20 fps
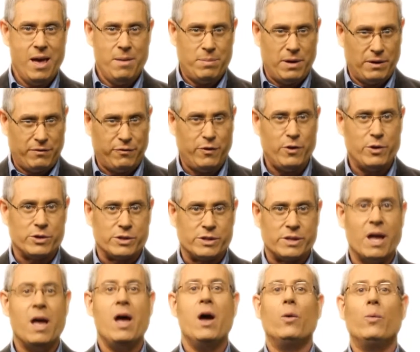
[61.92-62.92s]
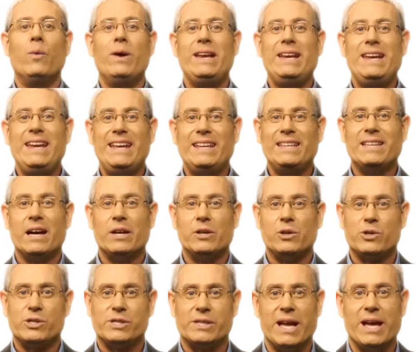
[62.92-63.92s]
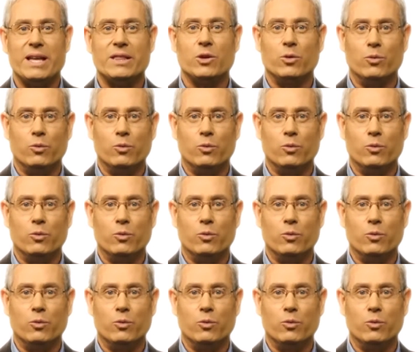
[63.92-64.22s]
But first, we need to understand the